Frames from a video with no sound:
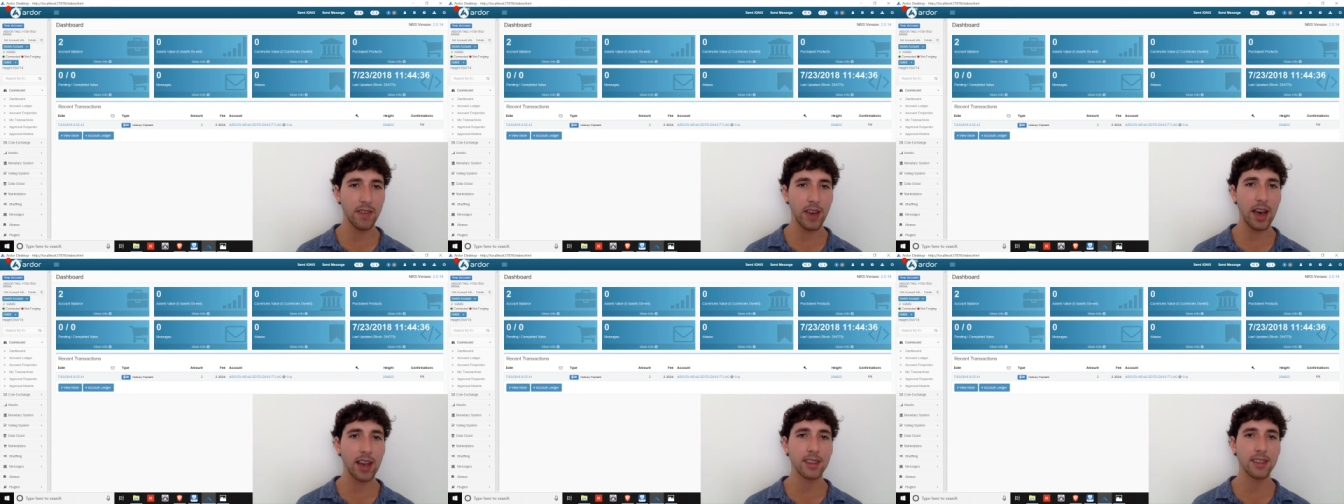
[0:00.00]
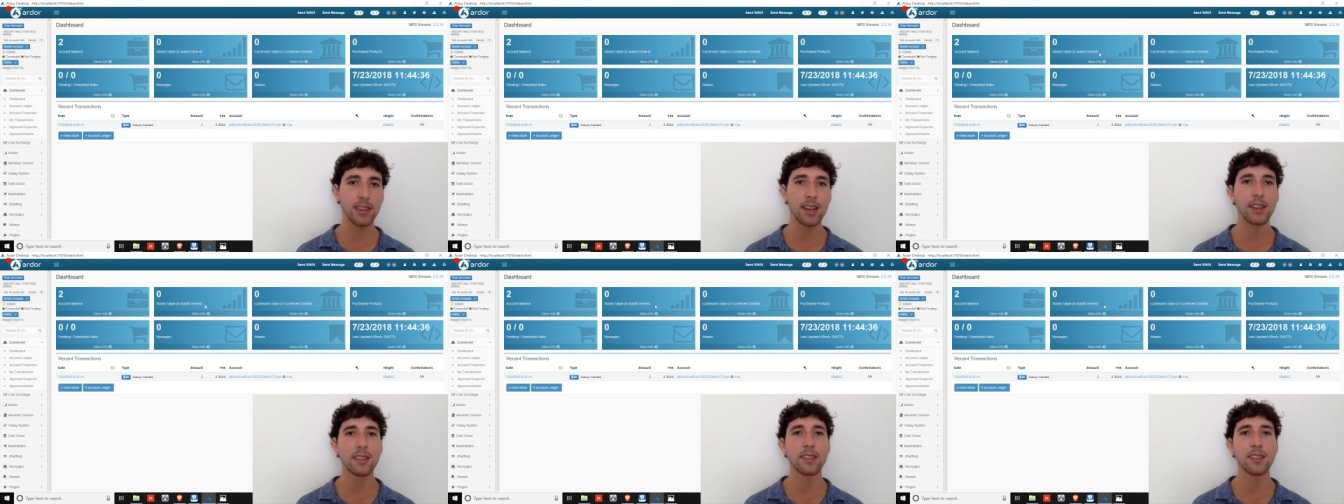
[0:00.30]
of
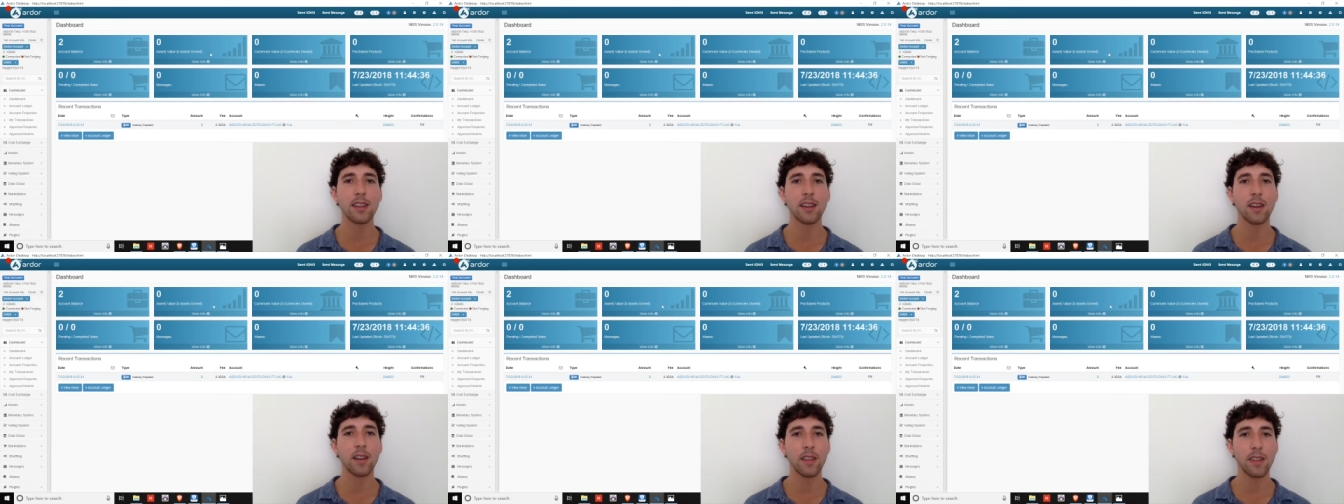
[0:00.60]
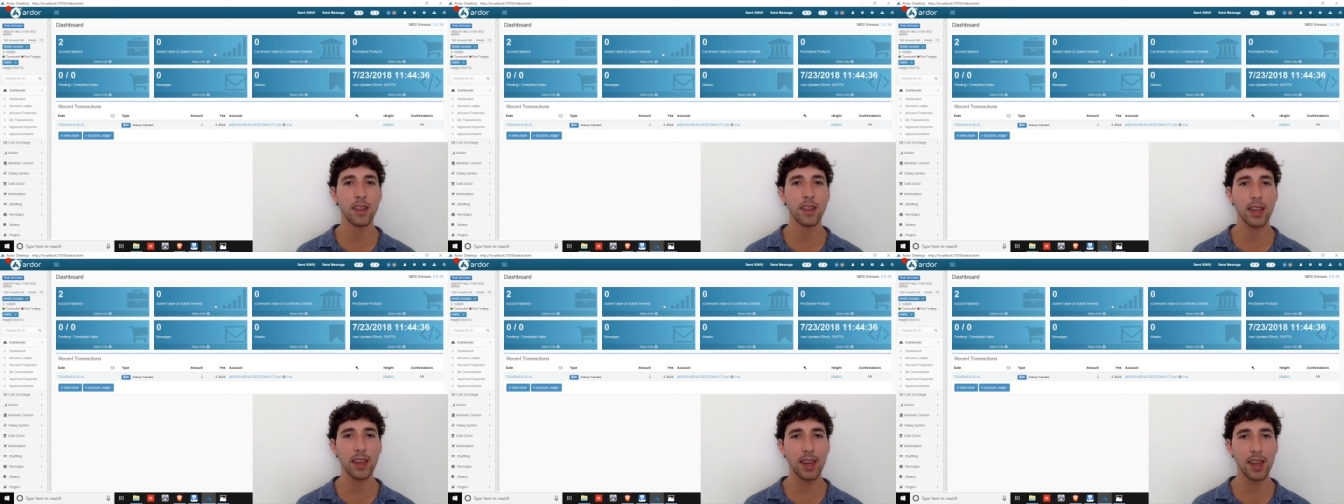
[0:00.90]
assets
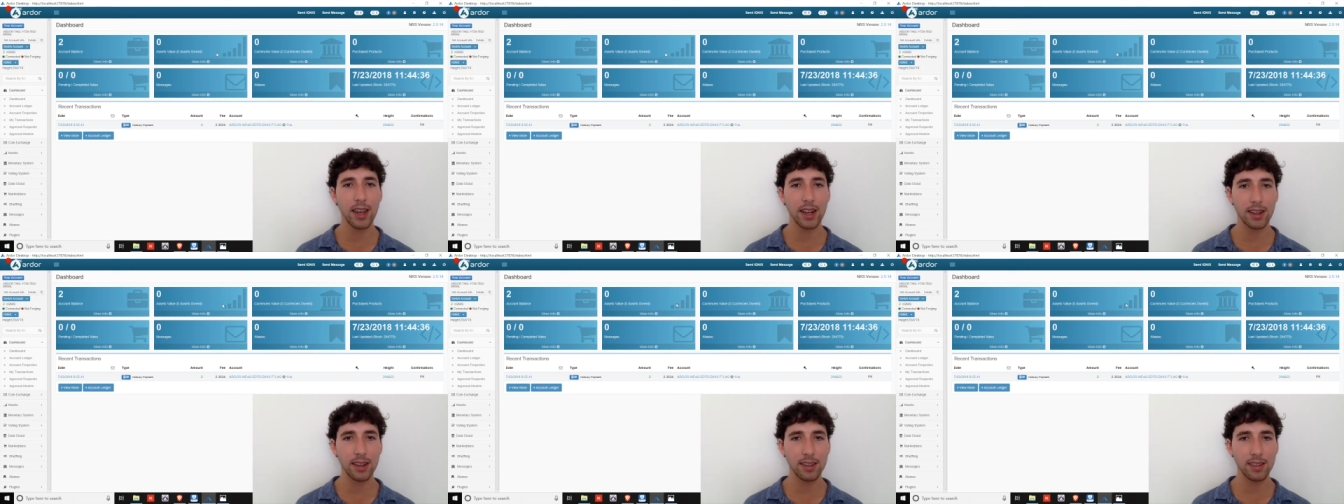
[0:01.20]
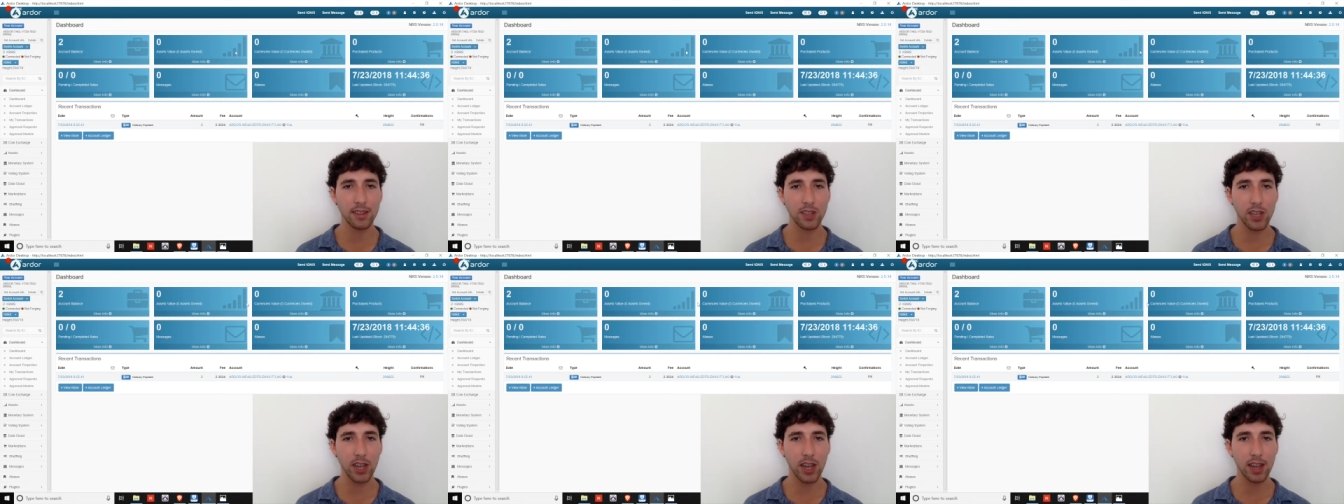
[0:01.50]
on the Ignis
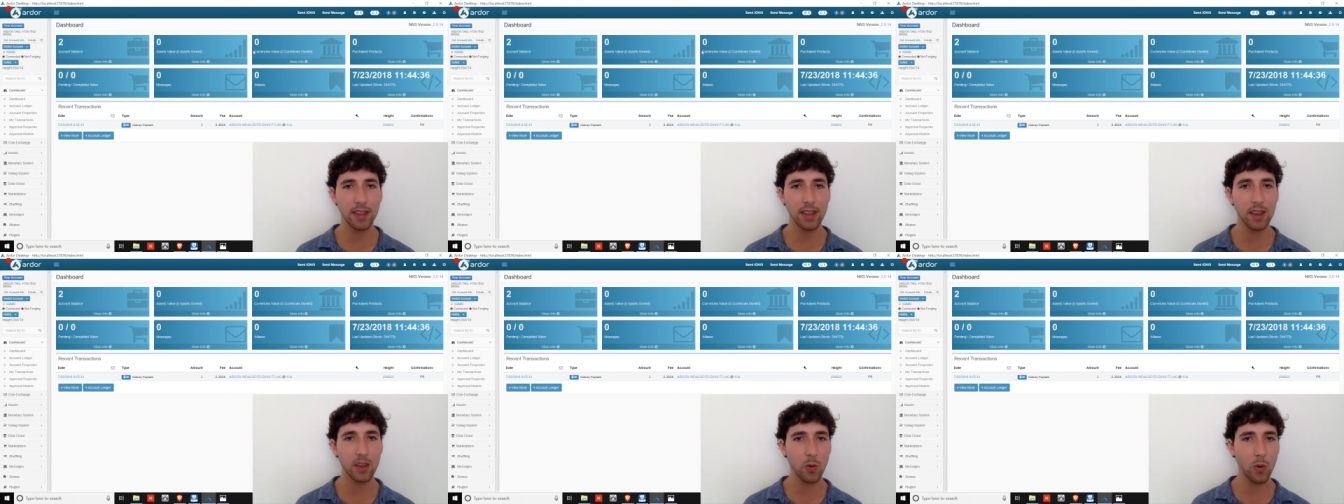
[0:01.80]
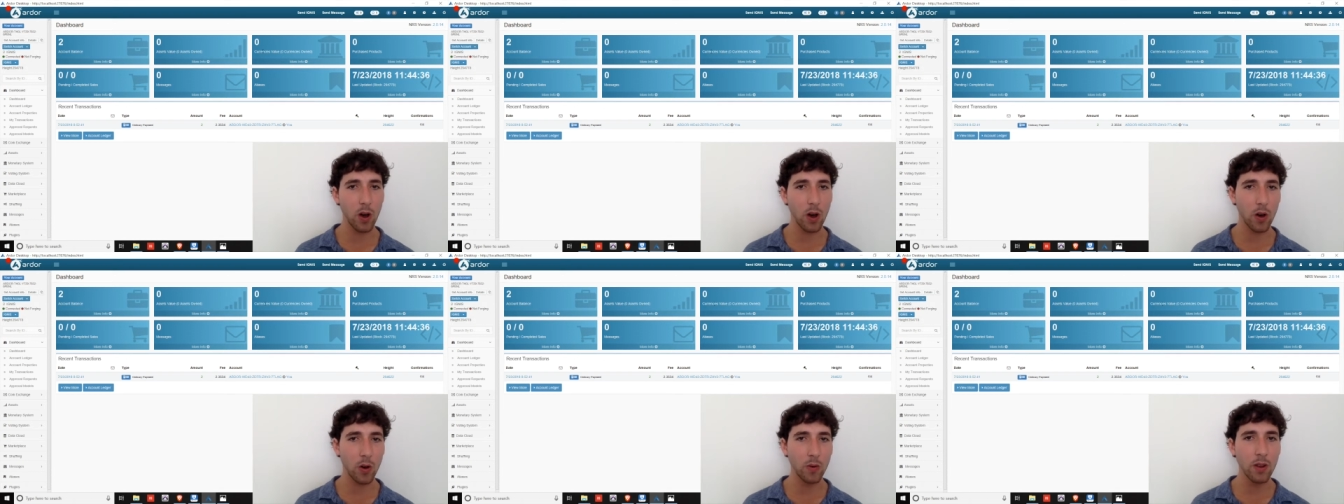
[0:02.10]
chain that you
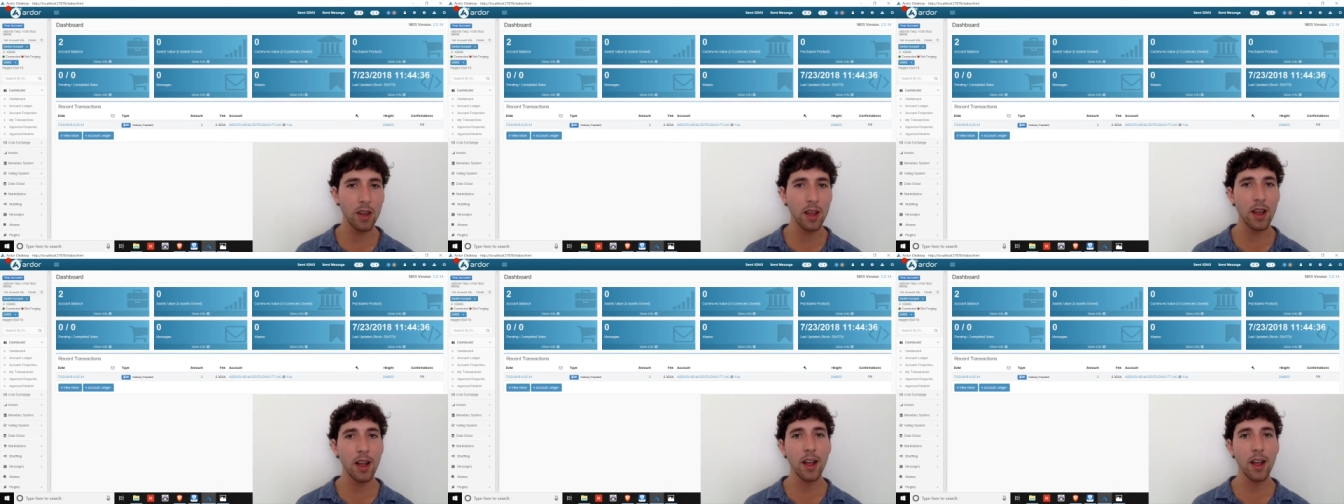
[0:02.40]
own,